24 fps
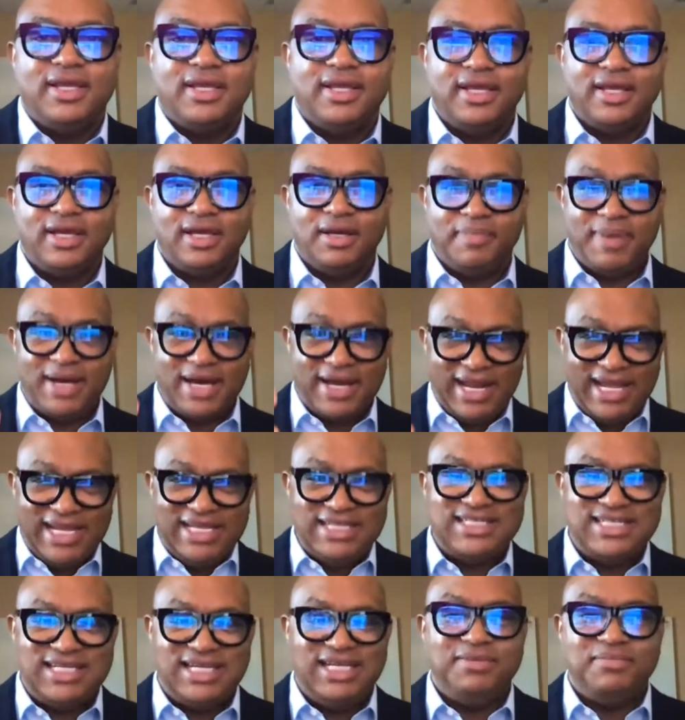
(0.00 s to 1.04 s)
About
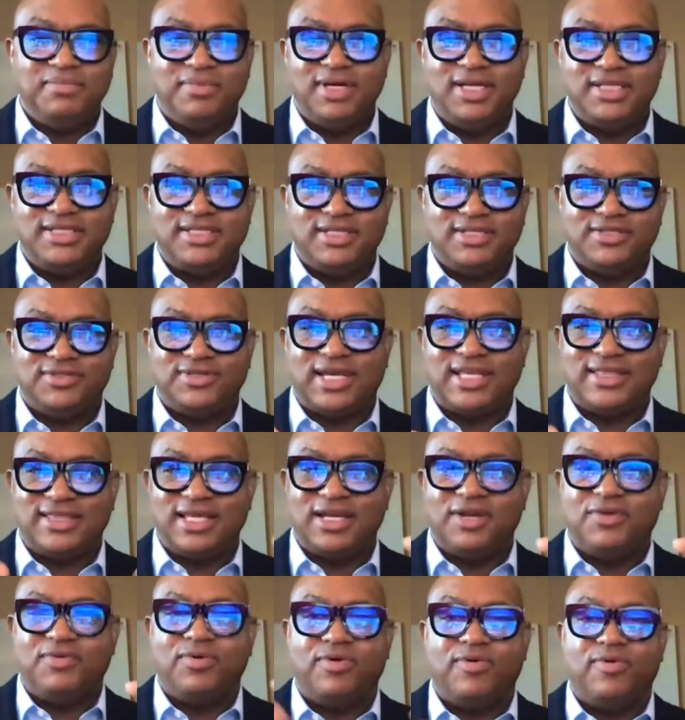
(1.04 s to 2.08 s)
18 months is, I
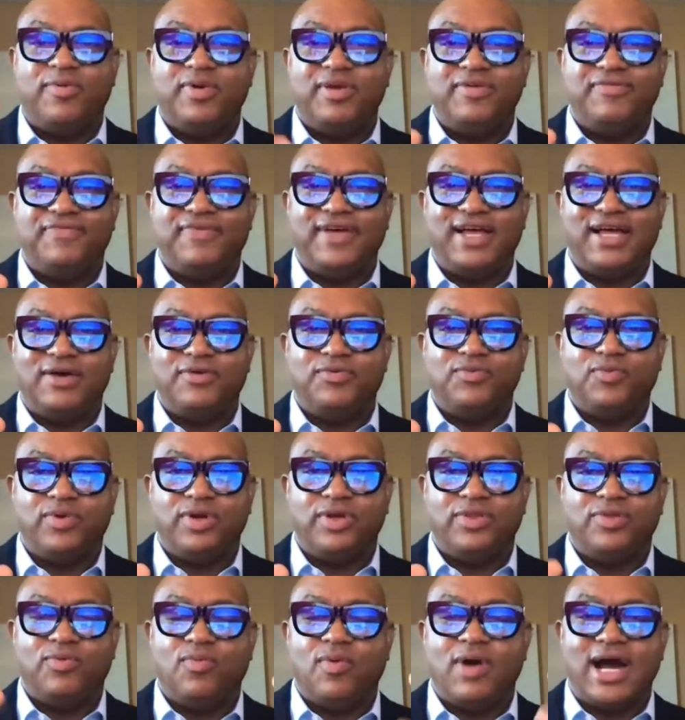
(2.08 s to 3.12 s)
think, where we found
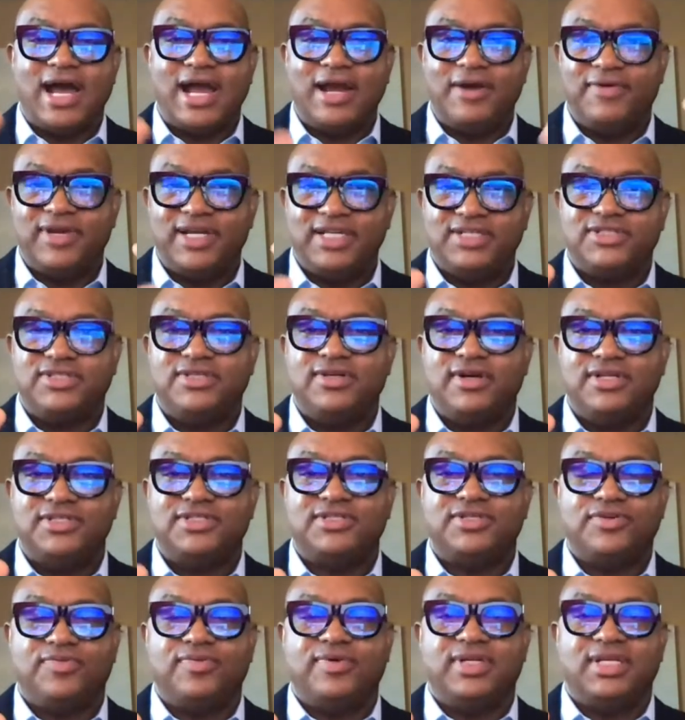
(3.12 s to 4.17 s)
where the wiring
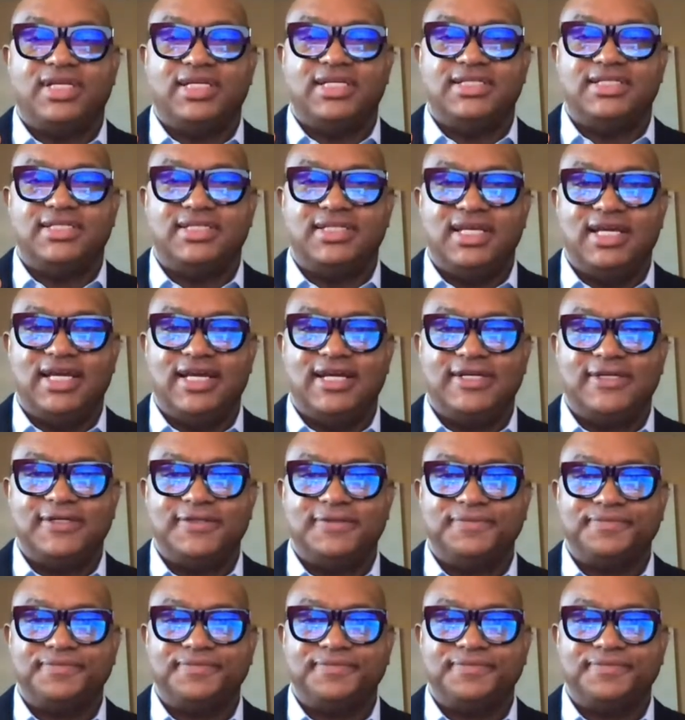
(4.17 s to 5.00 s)
starts to really stick.